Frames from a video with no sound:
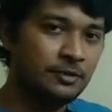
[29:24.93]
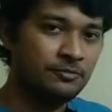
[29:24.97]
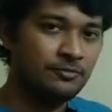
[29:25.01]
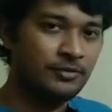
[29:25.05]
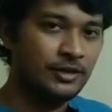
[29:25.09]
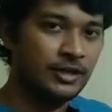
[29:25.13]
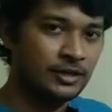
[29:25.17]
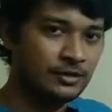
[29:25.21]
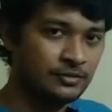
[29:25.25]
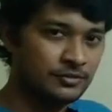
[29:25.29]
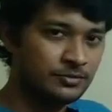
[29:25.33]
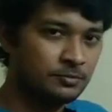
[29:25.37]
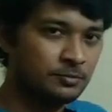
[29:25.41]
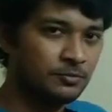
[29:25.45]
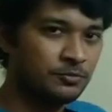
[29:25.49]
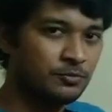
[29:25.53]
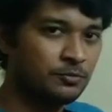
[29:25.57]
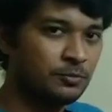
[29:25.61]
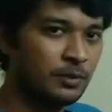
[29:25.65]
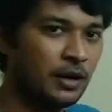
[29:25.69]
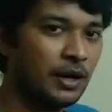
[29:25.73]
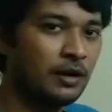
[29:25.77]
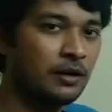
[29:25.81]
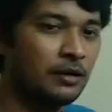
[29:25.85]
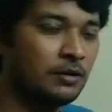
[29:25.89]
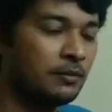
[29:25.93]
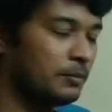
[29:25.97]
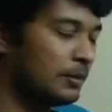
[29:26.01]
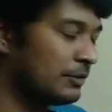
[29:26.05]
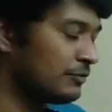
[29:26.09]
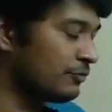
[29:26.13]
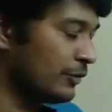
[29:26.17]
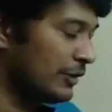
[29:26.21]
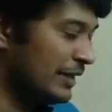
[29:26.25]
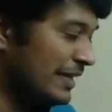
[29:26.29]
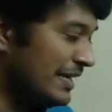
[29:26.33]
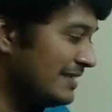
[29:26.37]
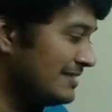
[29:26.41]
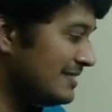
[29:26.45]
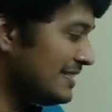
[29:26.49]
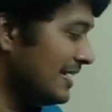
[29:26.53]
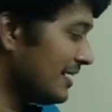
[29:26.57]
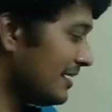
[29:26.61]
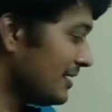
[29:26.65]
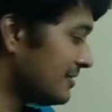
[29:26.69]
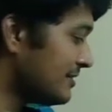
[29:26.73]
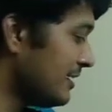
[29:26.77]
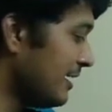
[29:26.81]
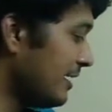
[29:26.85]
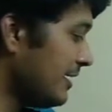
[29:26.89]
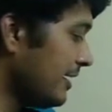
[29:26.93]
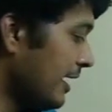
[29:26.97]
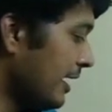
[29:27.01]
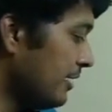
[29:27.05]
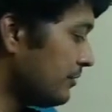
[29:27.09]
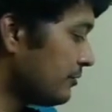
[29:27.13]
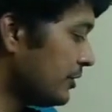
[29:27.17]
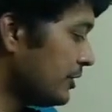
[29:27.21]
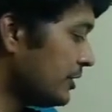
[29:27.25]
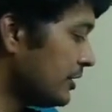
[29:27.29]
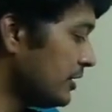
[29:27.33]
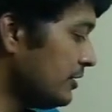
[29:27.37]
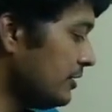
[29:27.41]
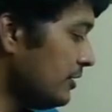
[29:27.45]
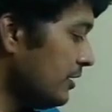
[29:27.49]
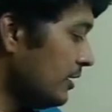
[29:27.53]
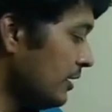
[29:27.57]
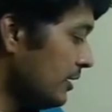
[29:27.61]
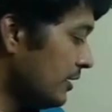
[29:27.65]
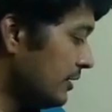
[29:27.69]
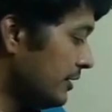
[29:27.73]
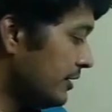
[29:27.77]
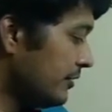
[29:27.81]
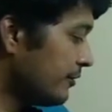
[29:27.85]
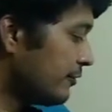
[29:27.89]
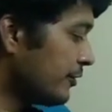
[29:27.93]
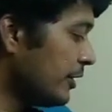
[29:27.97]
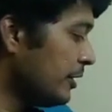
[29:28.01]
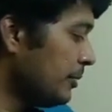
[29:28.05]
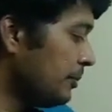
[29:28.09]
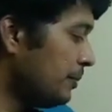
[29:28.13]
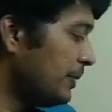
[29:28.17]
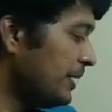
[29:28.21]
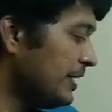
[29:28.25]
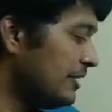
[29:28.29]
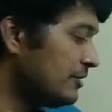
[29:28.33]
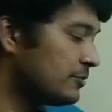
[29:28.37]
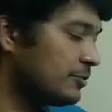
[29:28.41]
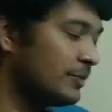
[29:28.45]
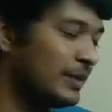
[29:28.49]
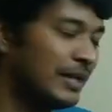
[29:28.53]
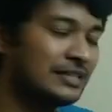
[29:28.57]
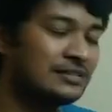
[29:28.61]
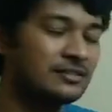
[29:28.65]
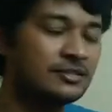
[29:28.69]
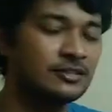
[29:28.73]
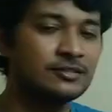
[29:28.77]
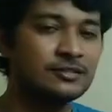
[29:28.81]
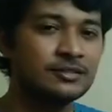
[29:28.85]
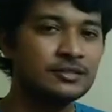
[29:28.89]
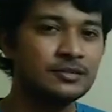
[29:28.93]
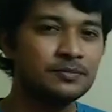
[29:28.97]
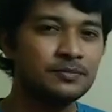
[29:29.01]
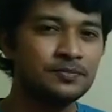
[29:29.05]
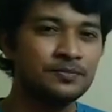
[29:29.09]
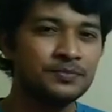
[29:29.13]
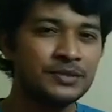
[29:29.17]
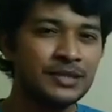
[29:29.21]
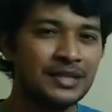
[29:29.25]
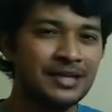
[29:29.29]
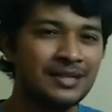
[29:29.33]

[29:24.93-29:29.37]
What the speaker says: but for easy understanding, I have written different piece weight system.